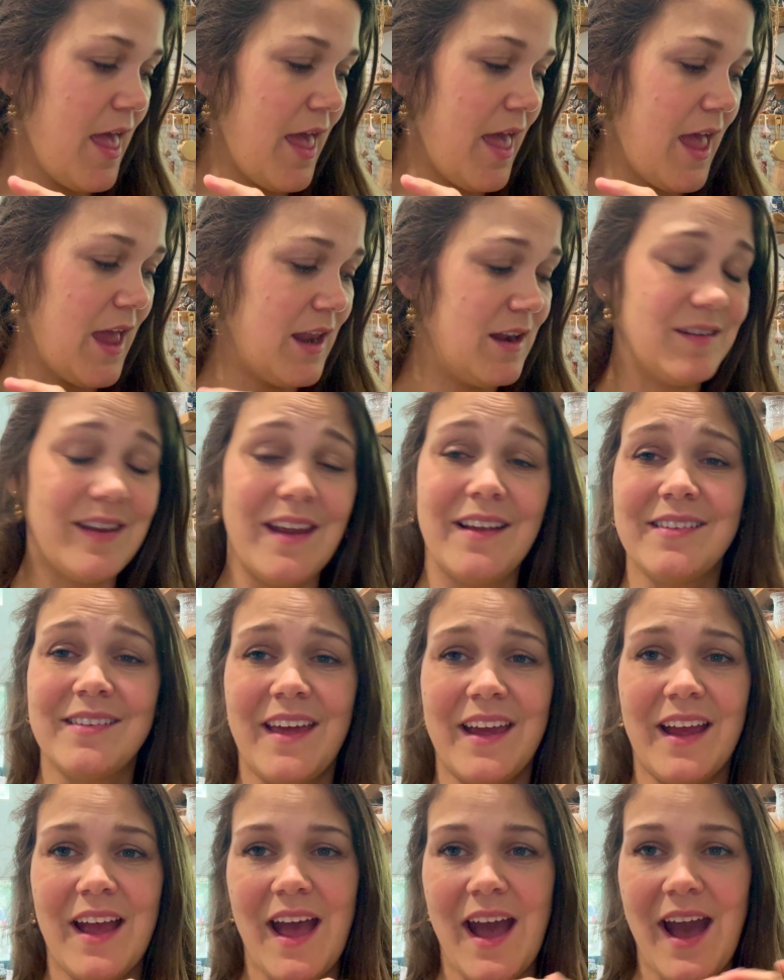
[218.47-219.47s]
And it takes
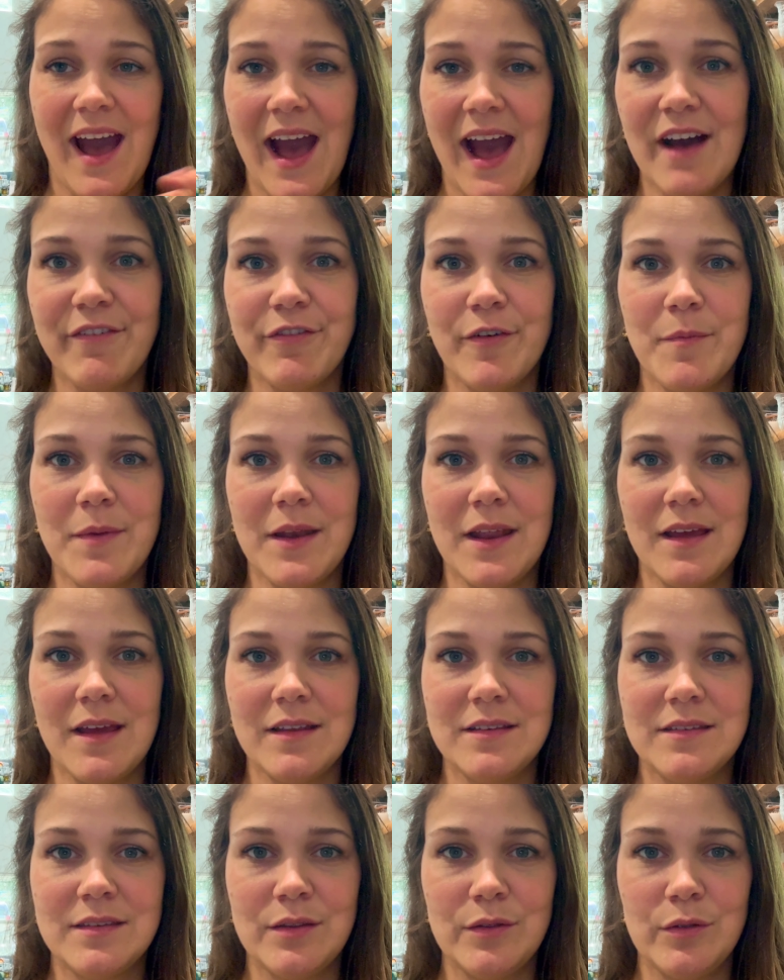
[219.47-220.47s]
half a minute
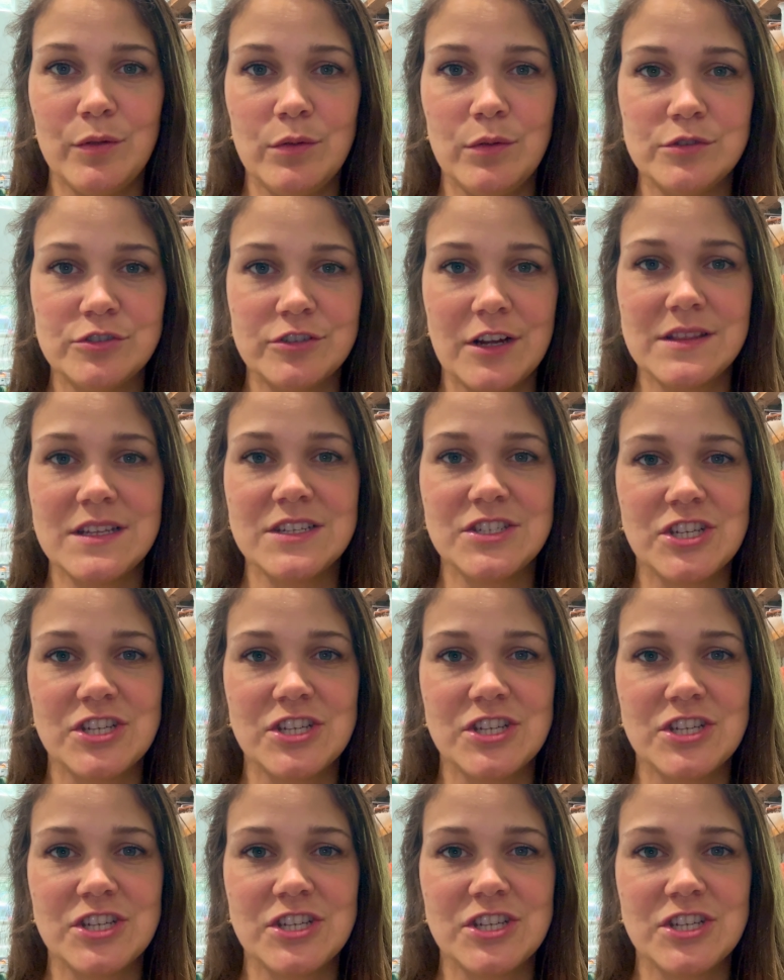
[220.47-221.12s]
to shred this